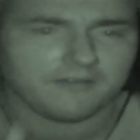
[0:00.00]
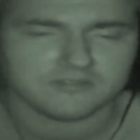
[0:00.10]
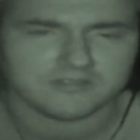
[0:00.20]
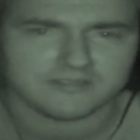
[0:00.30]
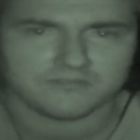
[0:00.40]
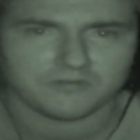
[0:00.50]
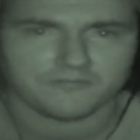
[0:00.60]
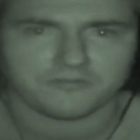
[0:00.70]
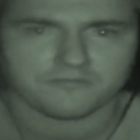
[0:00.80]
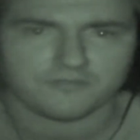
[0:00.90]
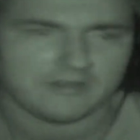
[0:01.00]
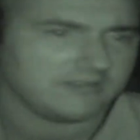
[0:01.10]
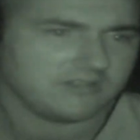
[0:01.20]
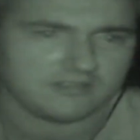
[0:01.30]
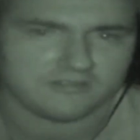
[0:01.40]
was just one of her
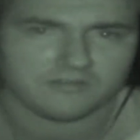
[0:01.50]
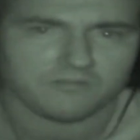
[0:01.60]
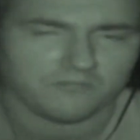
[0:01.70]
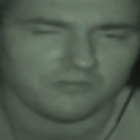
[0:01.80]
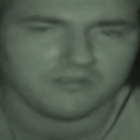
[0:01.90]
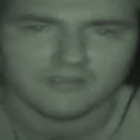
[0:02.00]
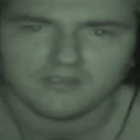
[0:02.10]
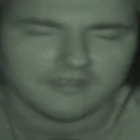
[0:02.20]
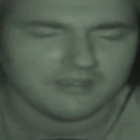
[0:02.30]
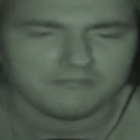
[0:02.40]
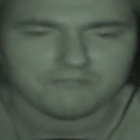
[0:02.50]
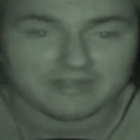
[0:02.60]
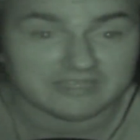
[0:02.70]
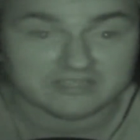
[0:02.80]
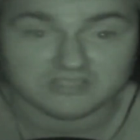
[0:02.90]
friends just i
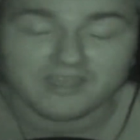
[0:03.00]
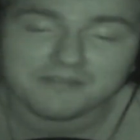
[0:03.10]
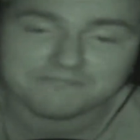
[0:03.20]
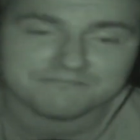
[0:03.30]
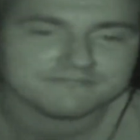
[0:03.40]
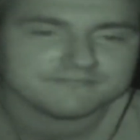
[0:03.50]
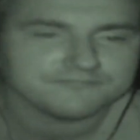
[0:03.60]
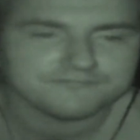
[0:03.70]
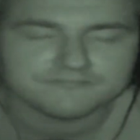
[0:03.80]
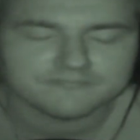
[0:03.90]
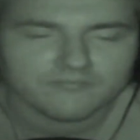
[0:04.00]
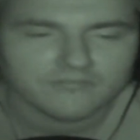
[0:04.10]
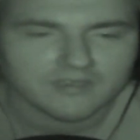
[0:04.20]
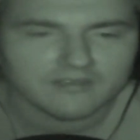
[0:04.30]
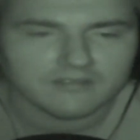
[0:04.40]
guess not
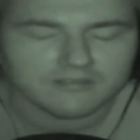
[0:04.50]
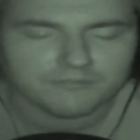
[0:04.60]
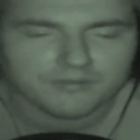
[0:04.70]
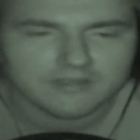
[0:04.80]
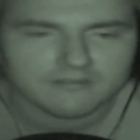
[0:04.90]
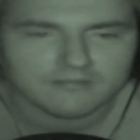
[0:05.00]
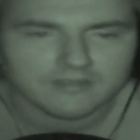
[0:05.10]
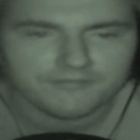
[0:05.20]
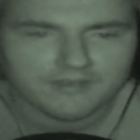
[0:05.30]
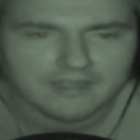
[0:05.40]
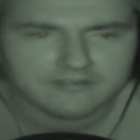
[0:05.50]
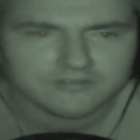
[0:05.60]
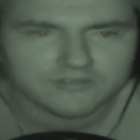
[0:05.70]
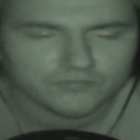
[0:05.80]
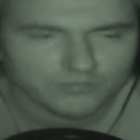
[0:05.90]
but if i had to
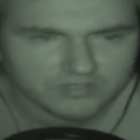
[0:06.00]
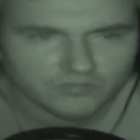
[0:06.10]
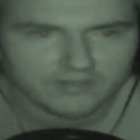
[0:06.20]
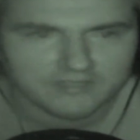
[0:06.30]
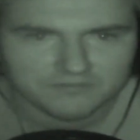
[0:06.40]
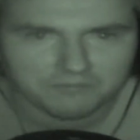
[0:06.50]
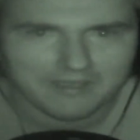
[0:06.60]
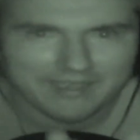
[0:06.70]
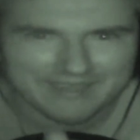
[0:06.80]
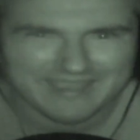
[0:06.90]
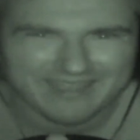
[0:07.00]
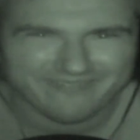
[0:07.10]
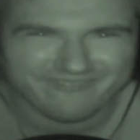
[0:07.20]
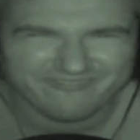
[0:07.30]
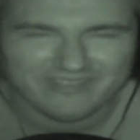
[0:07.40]
choose which one is my
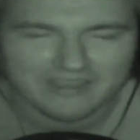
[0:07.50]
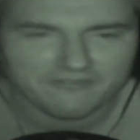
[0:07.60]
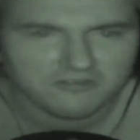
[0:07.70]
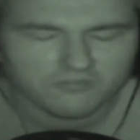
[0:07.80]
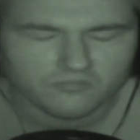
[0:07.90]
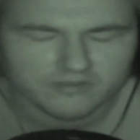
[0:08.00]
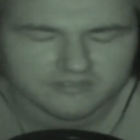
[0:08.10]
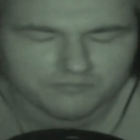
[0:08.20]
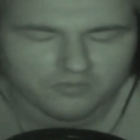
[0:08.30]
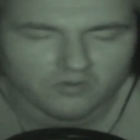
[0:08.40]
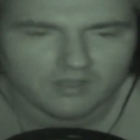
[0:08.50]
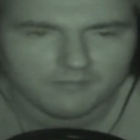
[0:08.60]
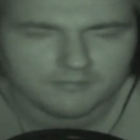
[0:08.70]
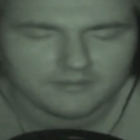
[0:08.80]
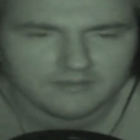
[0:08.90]
favorite was
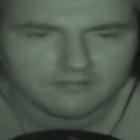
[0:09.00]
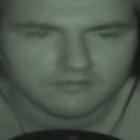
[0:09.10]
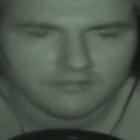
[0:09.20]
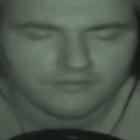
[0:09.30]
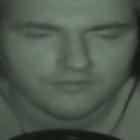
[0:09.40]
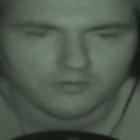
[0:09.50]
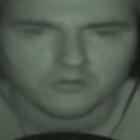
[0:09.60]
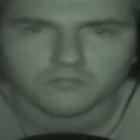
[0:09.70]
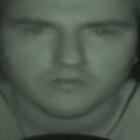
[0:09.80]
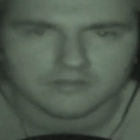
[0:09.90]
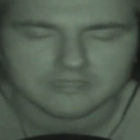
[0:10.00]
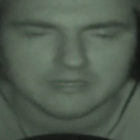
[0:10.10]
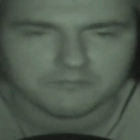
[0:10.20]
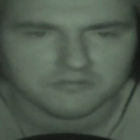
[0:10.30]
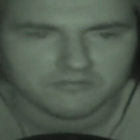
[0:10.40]
probably the third one the
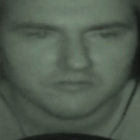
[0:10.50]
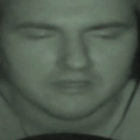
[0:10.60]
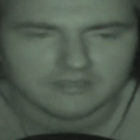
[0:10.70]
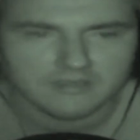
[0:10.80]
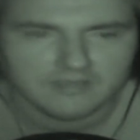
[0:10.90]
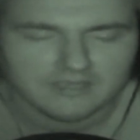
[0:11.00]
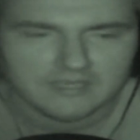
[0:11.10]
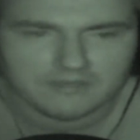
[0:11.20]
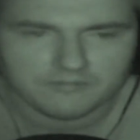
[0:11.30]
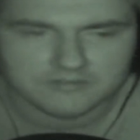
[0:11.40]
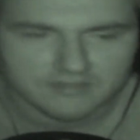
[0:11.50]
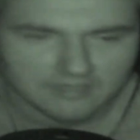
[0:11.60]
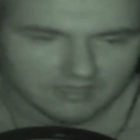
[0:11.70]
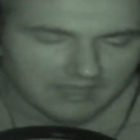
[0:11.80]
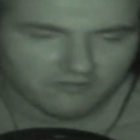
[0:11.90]
number three it was
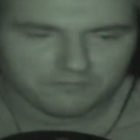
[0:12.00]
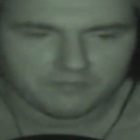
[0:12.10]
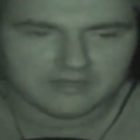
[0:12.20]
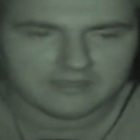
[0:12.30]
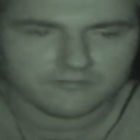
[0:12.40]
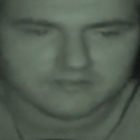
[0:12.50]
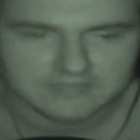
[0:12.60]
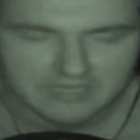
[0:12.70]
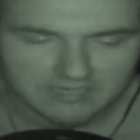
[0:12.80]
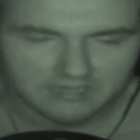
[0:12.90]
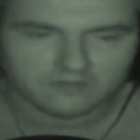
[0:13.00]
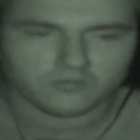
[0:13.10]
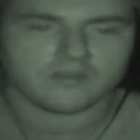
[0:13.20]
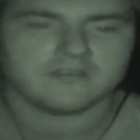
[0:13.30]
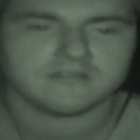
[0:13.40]
like everybody was in, in
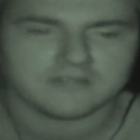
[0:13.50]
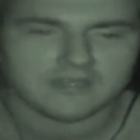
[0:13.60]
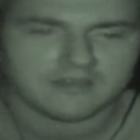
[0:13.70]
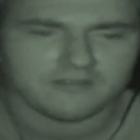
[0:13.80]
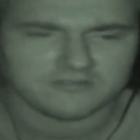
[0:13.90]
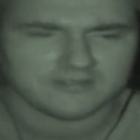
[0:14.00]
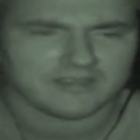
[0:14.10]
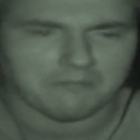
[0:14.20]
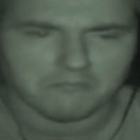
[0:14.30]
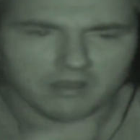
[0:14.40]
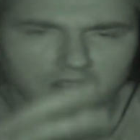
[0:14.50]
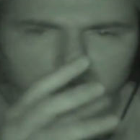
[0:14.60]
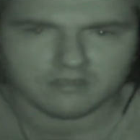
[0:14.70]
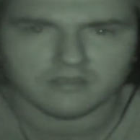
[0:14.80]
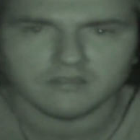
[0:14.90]
grace and there was like a monk